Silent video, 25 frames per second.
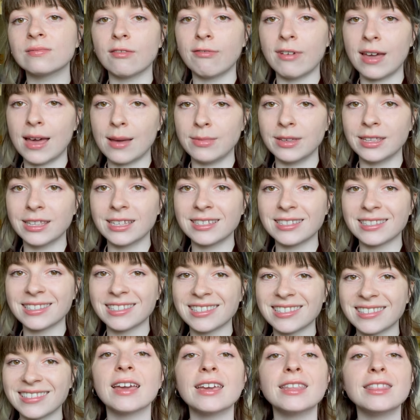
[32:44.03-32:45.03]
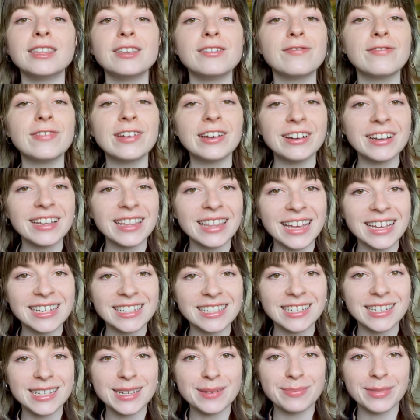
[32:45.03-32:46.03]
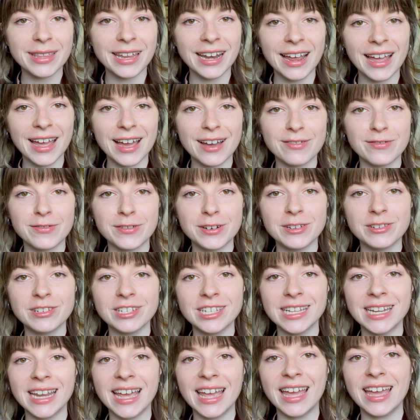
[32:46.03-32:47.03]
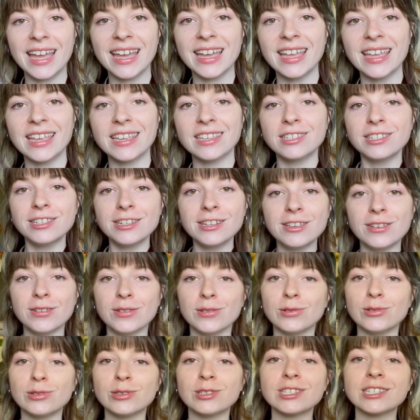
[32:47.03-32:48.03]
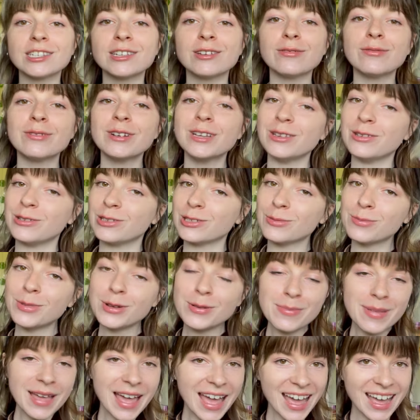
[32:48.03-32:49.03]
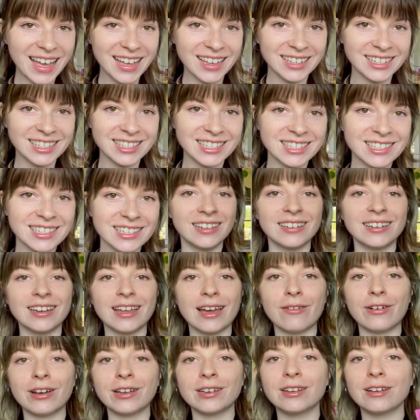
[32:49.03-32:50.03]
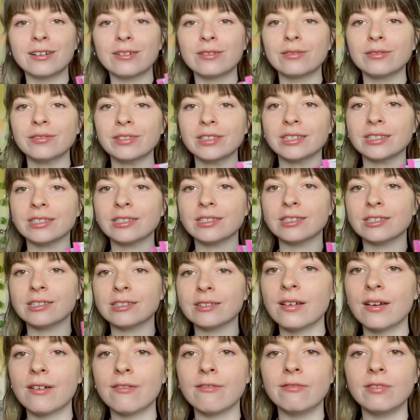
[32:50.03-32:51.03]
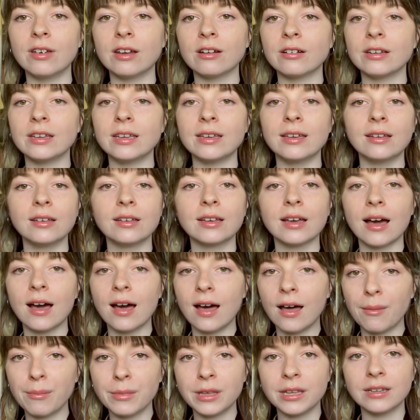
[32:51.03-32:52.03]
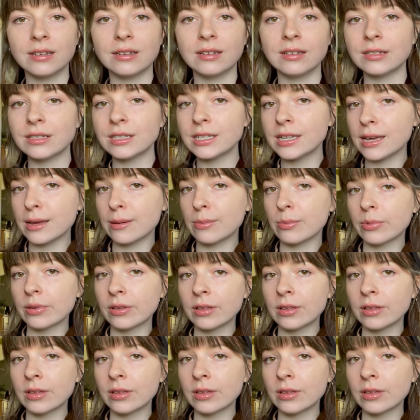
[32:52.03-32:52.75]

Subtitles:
Fabulous. And the very last tip that I have for you today is to use reusable bags. Now I know this is a very common tip,